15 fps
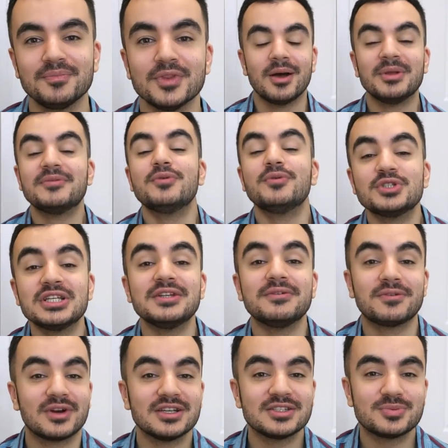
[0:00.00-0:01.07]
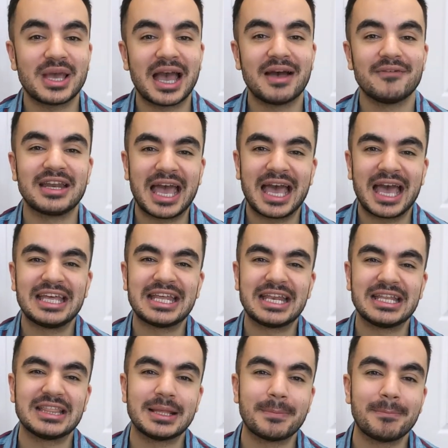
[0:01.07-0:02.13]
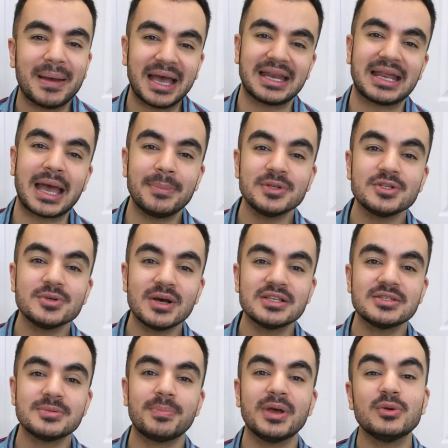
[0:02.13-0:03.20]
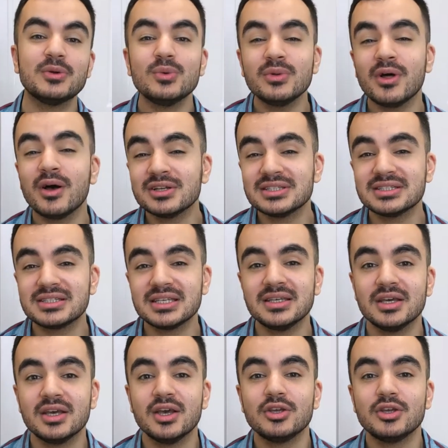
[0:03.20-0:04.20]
I mean, fortunately for us, we haven't had anything bad happen to us, but in all honesty,